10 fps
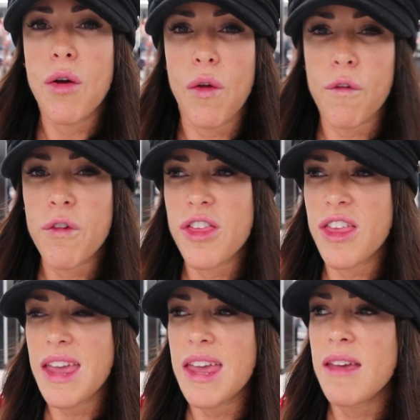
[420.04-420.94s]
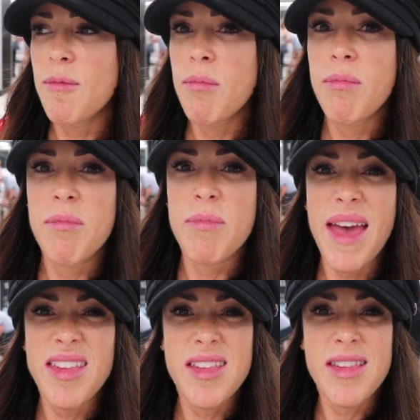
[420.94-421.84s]
of the
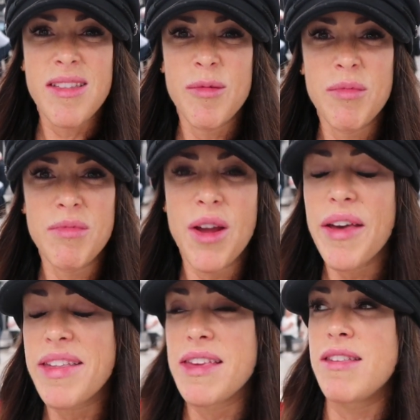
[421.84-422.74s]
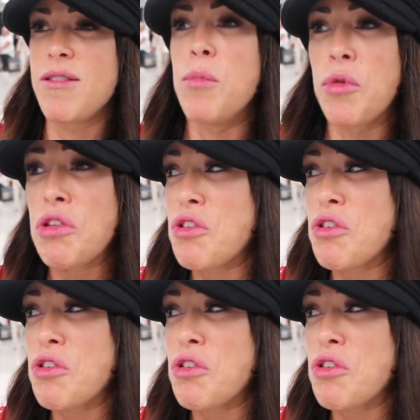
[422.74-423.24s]
best, nicest, most